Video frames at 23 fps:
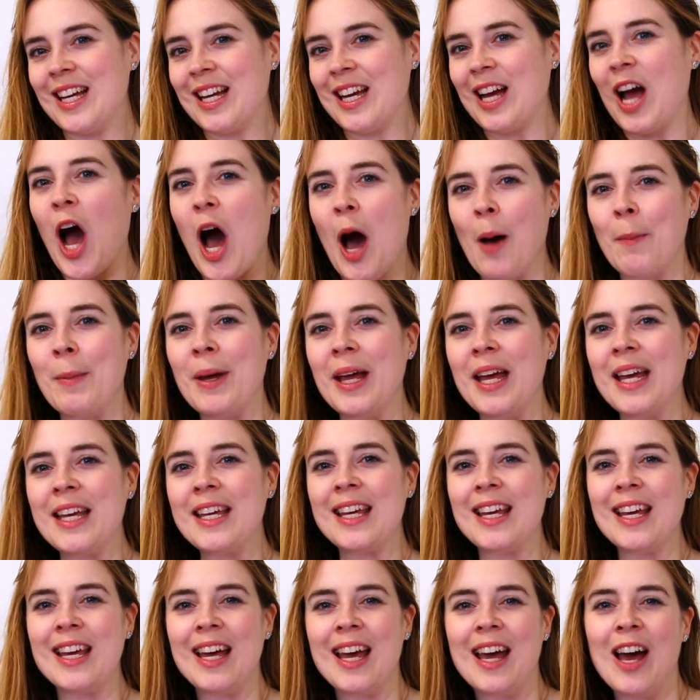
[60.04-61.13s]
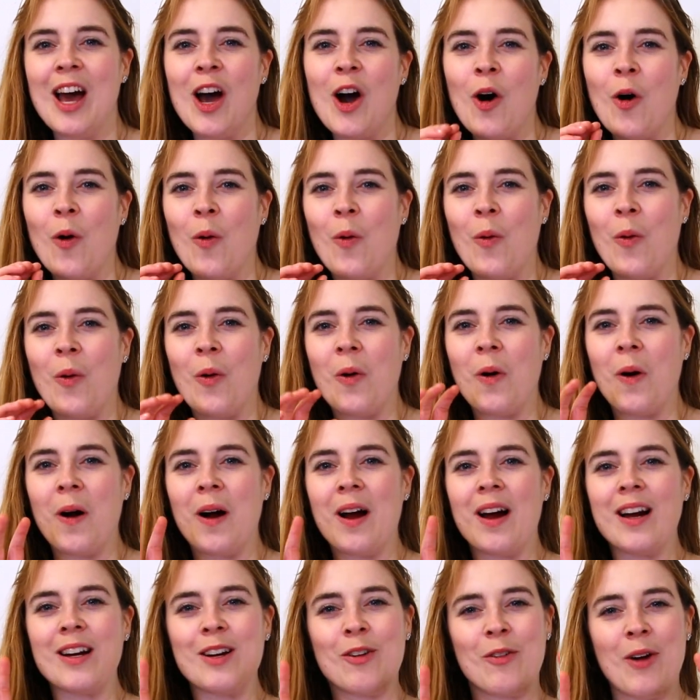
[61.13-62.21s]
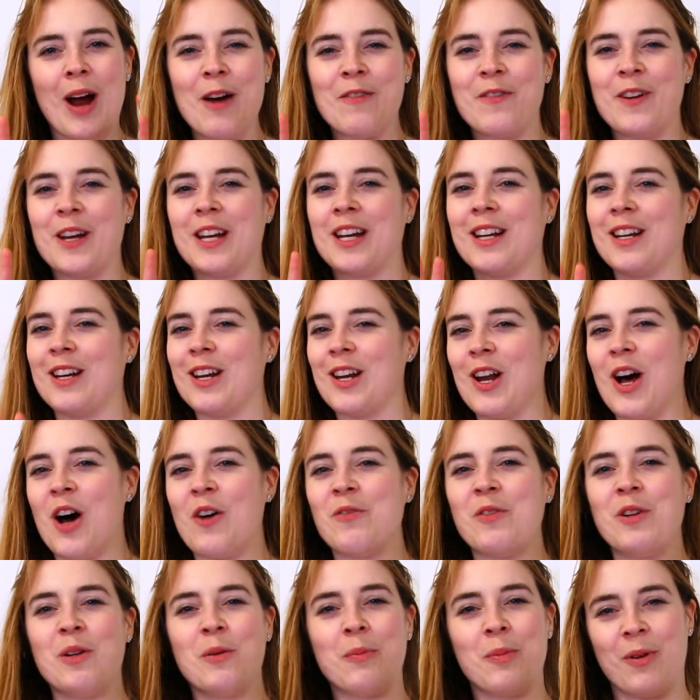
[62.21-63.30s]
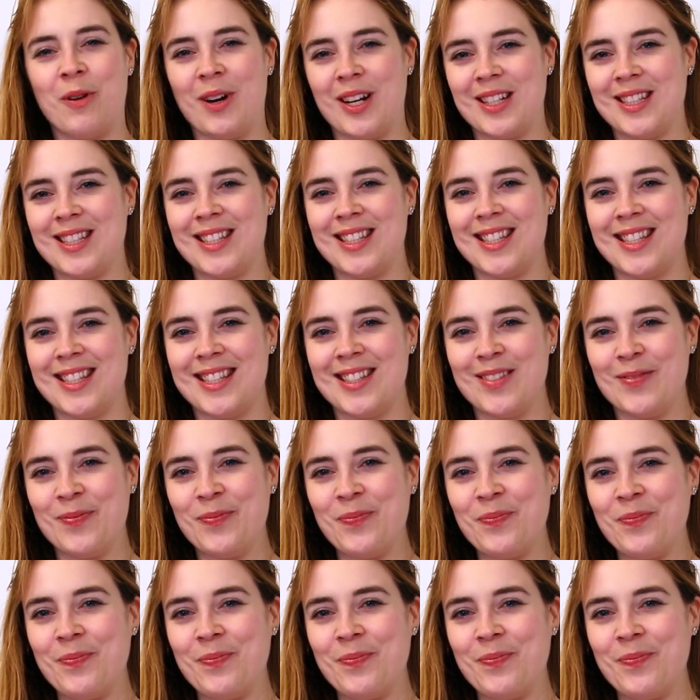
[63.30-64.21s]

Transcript: comic or graphic novel prints.